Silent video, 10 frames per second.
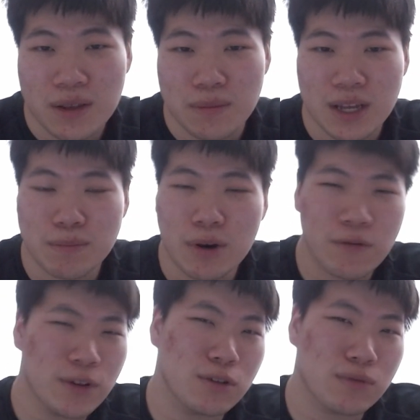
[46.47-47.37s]
But like
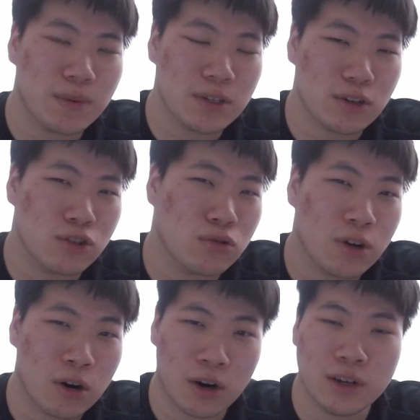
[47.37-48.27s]
both of those weapons are sort
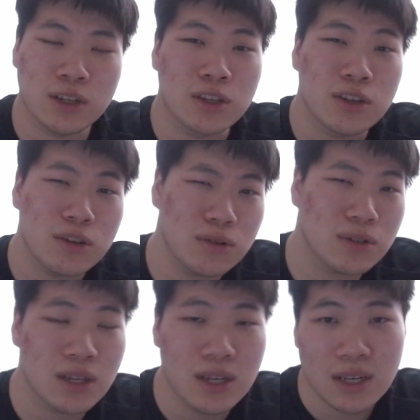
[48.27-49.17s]
of hard to
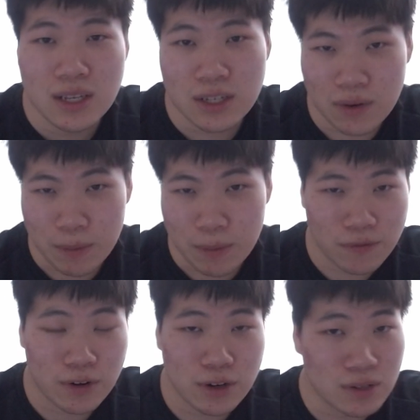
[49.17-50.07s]
use, so I
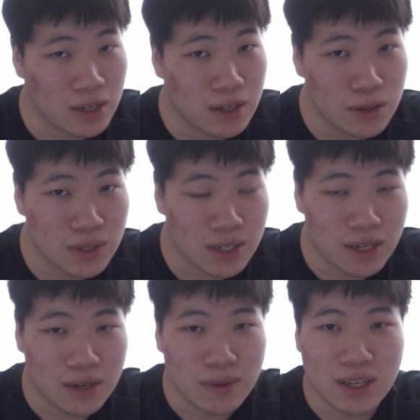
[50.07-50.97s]
prefer using the Lewis
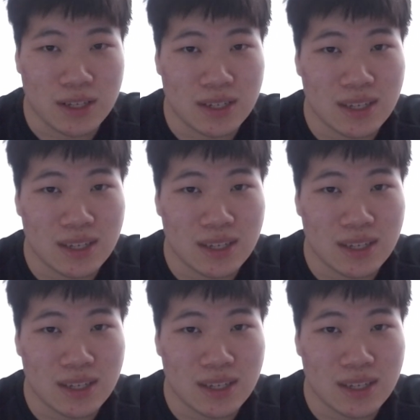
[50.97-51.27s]
gun because